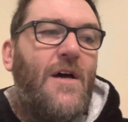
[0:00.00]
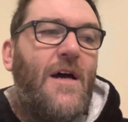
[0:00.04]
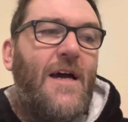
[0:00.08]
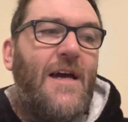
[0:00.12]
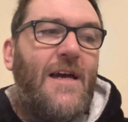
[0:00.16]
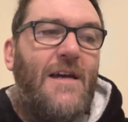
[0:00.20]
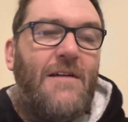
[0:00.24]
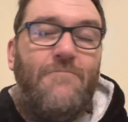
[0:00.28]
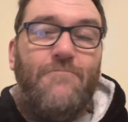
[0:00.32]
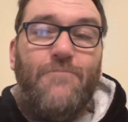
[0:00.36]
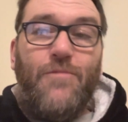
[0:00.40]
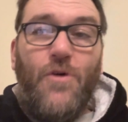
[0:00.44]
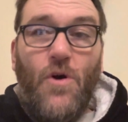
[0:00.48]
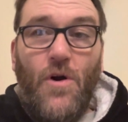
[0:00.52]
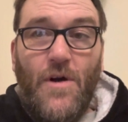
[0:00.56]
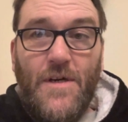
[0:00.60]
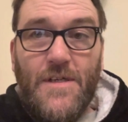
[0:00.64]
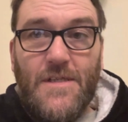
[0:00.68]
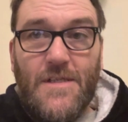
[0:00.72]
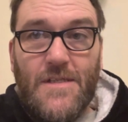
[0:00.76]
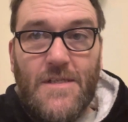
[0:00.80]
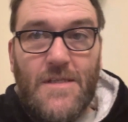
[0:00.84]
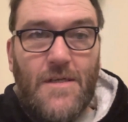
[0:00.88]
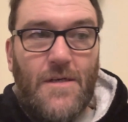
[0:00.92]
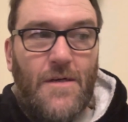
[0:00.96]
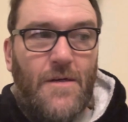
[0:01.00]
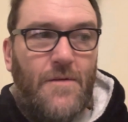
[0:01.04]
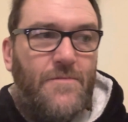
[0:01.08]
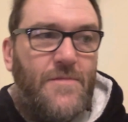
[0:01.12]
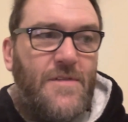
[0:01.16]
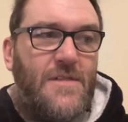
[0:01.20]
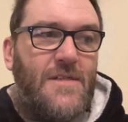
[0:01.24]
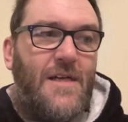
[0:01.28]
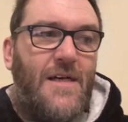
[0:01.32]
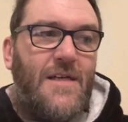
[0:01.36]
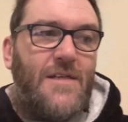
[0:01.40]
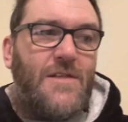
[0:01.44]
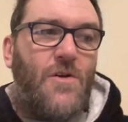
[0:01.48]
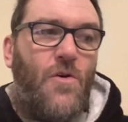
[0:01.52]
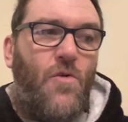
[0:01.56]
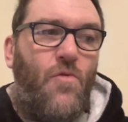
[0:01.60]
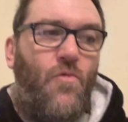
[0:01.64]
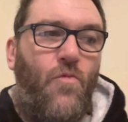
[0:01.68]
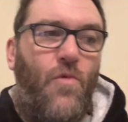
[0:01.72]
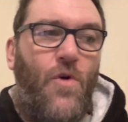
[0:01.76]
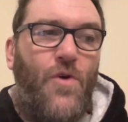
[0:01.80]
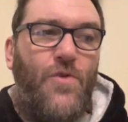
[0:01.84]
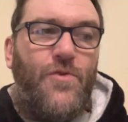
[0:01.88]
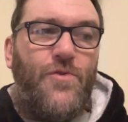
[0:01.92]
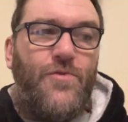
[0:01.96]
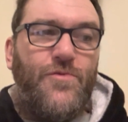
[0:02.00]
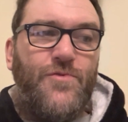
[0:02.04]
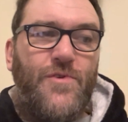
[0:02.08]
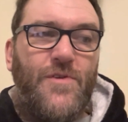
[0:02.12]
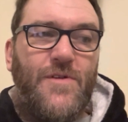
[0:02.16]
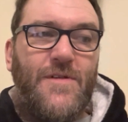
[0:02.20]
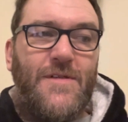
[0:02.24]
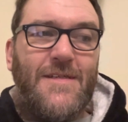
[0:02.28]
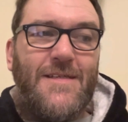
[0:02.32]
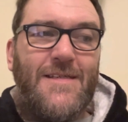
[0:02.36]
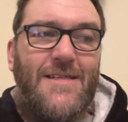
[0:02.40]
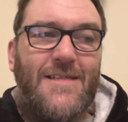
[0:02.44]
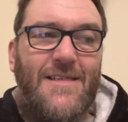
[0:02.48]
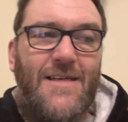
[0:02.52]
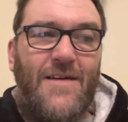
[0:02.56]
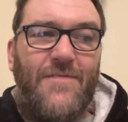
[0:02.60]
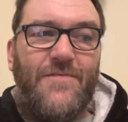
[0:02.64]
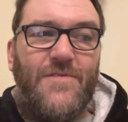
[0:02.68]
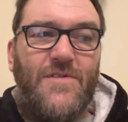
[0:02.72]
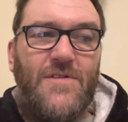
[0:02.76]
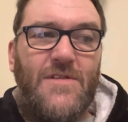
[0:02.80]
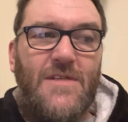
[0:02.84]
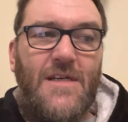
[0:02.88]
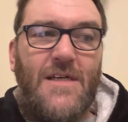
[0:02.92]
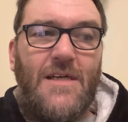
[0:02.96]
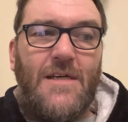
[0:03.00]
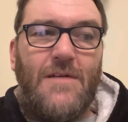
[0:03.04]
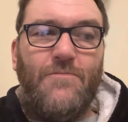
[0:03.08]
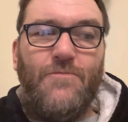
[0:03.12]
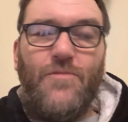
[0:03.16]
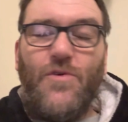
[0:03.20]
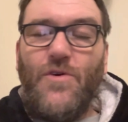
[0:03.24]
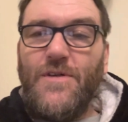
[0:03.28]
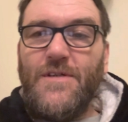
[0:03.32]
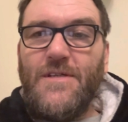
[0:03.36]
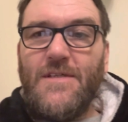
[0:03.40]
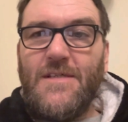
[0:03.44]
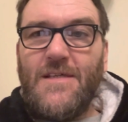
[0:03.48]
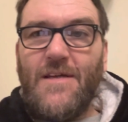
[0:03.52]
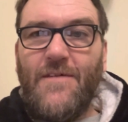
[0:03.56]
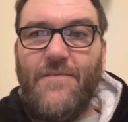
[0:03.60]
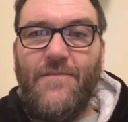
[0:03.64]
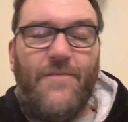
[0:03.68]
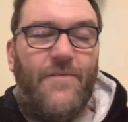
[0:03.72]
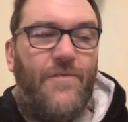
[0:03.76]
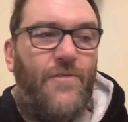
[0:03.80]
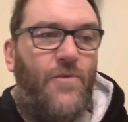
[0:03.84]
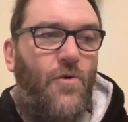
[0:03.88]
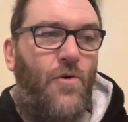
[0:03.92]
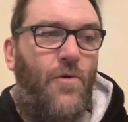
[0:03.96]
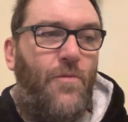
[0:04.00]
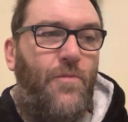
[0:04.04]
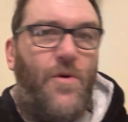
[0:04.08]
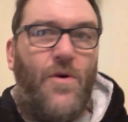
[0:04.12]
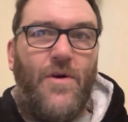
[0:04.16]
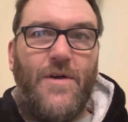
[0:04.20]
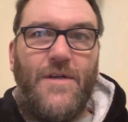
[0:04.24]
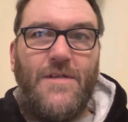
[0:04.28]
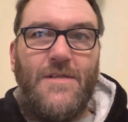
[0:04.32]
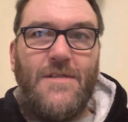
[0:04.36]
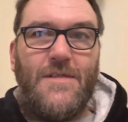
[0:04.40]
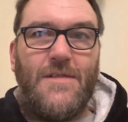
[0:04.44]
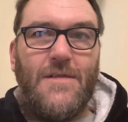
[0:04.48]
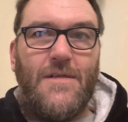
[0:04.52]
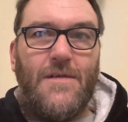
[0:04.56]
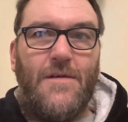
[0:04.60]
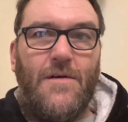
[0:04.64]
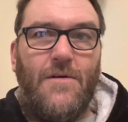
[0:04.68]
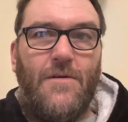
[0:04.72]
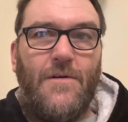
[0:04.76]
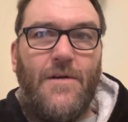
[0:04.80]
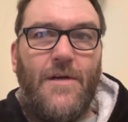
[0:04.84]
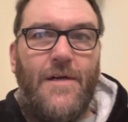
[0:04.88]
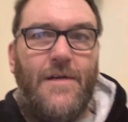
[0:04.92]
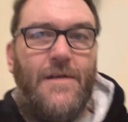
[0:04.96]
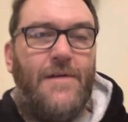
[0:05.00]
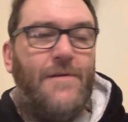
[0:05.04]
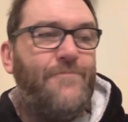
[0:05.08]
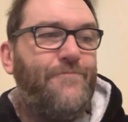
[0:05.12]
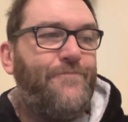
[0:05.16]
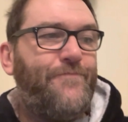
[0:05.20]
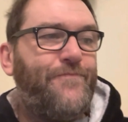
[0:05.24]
In points terms, that's 117.74 points. Okay.